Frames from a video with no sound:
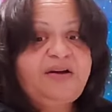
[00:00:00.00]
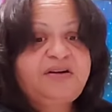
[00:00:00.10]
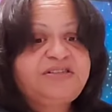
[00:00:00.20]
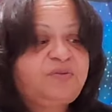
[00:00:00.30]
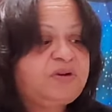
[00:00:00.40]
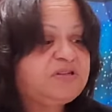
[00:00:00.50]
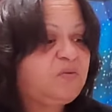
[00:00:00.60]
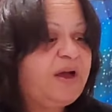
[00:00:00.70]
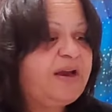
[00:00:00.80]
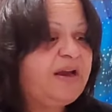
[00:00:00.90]
energy was a
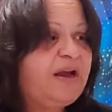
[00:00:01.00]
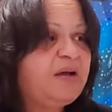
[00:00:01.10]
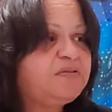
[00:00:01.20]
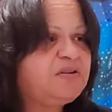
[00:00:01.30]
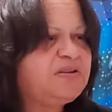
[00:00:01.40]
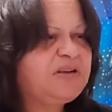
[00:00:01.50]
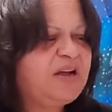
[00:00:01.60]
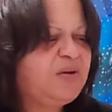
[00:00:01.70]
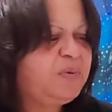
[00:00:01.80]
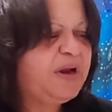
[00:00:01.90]
waiting game. So it's
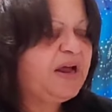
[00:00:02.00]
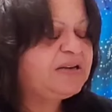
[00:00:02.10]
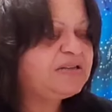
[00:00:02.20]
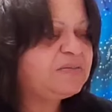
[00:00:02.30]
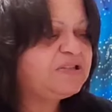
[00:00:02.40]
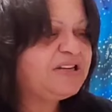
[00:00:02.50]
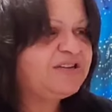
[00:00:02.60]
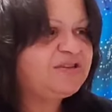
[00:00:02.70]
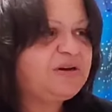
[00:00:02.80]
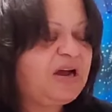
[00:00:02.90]
like you planted some
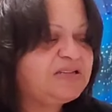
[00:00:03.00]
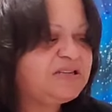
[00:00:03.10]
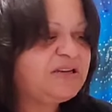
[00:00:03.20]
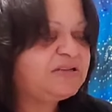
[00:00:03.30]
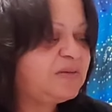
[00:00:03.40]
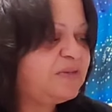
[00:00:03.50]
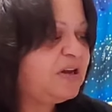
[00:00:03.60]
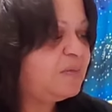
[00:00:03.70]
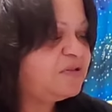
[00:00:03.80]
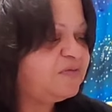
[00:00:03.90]
seeds, you're not seeing something
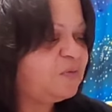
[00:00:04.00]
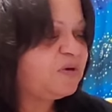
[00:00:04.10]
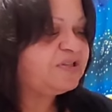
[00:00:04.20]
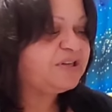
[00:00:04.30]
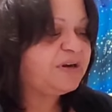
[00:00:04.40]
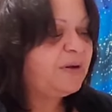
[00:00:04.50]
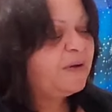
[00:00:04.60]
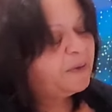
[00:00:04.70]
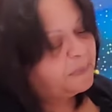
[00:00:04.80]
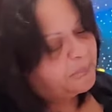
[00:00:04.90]
come to fruition,
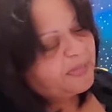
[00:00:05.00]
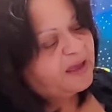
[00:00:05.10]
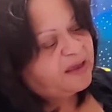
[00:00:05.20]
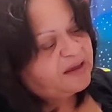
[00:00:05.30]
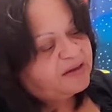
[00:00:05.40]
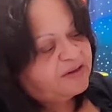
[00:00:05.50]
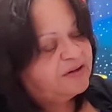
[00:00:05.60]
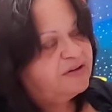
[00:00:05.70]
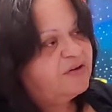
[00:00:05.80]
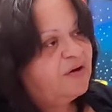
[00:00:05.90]

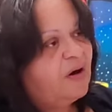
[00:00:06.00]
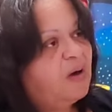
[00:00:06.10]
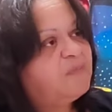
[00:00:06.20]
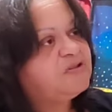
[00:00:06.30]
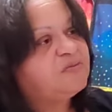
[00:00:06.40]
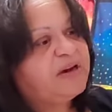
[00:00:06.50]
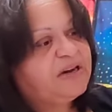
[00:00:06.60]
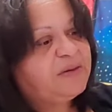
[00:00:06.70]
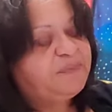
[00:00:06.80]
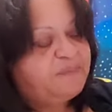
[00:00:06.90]
and you're almost ready
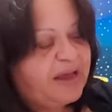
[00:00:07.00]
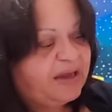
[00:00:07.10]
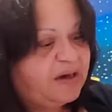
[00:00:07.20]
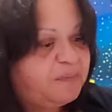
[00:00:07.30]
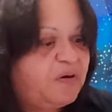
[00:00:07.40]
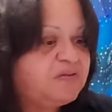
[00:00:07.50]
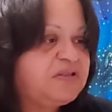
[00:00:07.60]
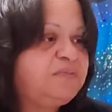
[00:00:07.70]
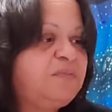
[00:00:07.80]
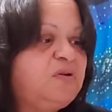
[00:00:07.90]
to make an
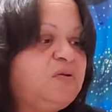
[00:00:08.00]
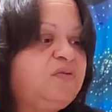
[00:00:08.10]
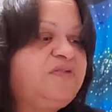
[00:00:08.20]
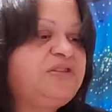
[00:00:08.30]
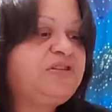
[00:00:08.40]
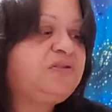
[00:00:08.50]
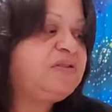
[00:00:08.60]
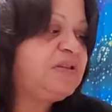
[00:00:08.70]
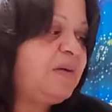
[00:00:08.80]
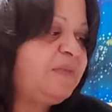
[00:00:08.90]
impulsive move to do
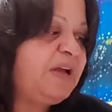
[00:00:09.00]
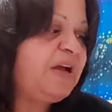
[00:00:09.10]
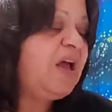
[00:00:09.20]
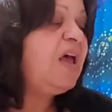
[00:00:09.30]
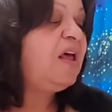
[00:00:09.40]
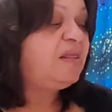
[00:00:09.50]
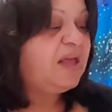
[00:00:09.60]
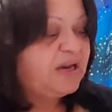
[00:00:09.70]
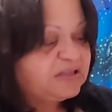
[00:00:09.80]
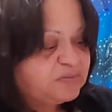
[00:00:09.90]
something
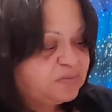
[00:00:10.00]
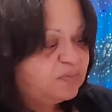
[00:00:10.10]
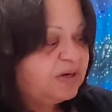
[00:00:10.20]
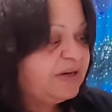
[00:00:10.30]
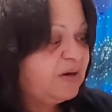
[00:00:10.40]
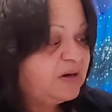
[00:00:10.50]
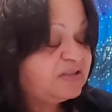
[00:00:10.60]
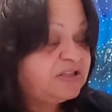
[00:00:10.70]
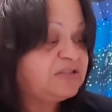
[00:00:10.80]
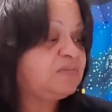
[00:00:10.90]
that is really going to
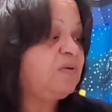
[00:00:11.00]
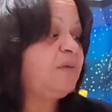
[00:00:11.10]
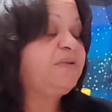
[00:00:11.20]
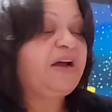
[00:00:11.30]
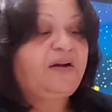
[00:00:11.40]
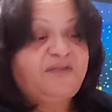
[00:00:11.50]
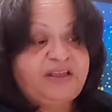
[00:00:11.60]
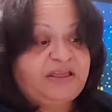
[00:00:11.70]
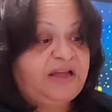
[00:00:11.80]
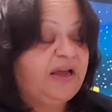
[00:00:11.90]
disrupt
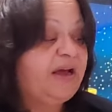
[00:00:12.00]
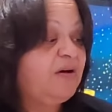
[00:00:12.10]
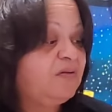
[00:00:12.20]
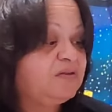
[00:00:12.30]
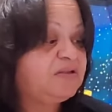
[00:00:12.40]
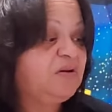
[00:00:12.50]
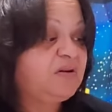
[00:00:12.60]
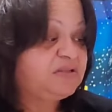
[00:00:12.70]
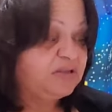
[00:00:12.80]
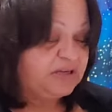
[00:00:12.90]
everything else. So
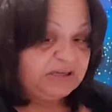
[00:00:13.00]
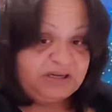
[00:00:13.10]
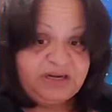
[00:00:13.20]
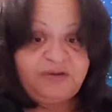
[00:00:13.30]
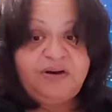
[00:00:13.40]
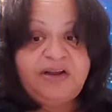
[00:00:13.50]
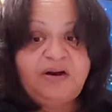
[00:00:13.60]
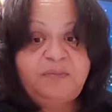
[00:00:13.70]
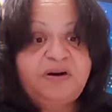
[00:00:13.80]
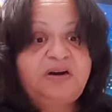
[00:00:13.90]
it's literally
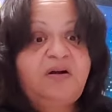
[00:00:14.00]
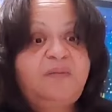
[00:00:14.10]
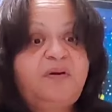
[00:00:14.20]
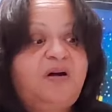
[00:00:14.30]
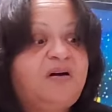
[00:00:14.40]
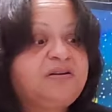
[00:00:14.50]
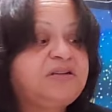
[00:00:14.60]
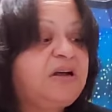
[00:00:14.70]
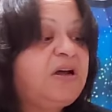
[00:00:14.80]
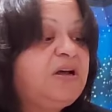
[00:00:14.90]
going to put it on
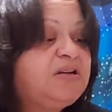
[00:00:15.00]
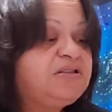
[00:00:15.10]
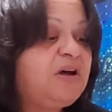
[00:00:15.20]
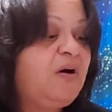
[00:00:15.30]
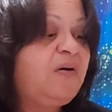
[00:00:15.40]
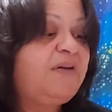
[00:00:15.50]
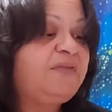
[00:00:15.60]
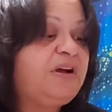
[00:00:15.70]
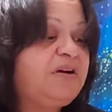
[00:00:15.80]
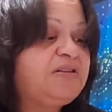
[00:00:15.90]
pause. So
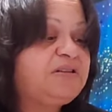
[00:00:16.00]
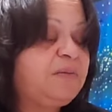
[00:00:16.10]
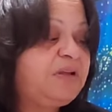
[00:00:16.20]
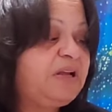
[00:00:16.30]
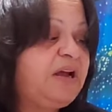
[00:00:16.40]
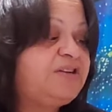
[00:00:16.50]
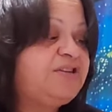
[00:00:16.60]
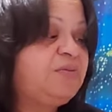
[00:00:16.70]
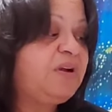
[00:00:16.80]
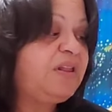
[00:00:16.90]
if there is something that
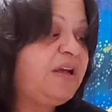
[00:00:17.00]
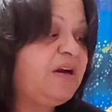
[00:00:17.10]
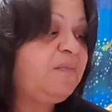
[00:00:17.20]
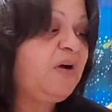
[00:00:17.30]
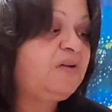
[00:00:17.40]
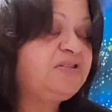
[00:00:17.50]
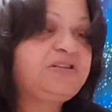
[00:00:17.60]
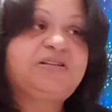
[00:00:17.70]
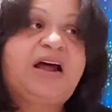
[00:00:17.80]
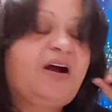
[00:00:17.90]
you were thinking about
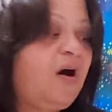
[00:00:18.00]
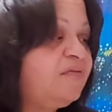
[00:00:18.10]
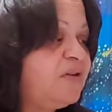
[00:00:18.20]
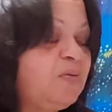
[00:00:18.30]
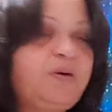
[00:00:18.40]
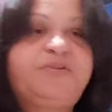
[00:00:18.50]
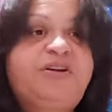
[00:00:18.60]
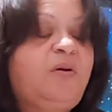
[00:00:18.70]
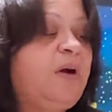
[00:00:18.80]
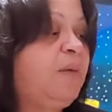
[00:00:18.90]
just like off the quim, you
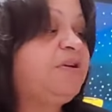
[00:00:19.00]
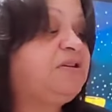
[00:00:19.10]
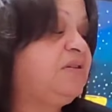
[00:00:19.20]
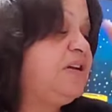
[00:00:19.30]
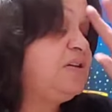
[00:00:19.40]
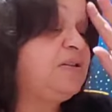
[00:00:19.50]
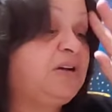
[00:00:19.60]
know what, I'm going to do this,